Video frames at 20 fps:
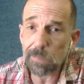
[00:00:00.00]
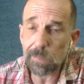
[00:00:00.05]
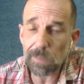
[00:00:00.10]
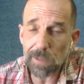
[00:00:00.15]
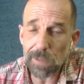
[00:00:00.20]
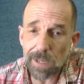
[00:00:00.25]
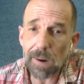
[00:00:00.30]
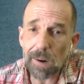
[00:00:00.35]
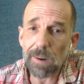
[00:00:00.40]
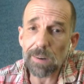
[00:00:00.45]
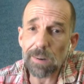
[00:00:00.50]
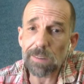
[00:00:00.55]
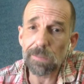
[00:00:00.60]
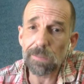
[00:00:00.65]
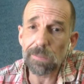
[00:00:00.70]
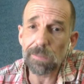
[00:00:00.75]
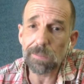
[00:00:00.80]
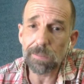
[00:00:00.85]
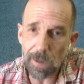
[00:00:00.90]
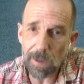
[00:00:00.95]
We are
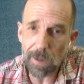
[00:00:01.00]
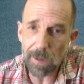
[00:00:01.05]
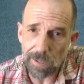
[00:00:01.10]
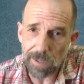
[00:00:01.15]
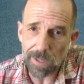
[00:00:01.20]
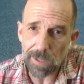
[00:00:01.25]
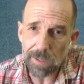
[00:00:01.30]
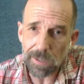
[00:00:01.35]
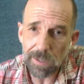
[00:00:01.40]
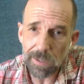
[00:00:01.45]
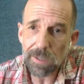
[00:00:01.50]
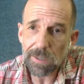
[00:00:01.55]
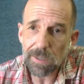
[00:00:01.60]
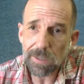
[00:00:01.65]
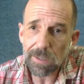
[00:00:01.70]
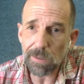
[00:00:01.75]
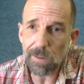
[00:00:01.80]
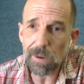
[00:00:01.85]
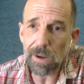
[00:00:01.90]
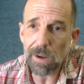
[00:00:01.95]
devoted
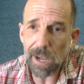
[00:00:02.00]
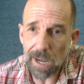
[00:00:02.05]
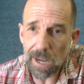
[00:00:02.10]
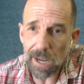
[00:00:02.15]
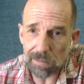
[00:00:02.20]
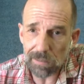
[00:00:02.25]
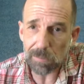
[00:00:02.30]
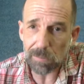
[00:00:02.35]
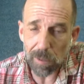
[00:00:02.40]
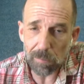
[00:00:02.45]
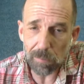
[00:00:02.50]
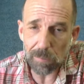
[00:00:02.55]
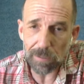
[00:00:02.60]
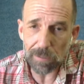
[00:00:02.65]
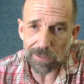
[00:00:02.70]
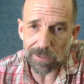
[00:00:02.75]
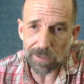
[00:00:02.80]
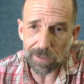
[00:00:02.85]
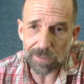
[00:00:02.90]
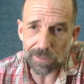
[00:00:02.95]
to excellent public
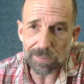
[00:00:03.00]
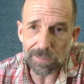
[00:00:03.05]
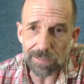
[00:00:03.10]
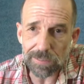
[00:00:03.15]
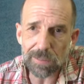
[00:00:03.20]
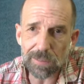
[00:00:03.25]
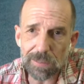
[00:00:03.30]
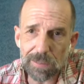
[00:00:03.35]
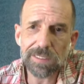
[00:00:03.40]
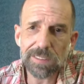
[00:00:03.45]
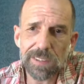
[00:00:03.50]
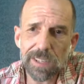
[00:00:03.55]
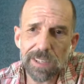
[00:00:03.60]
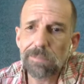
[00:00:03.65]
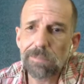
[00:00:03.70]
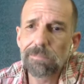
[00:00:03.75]
service. Is that what they said?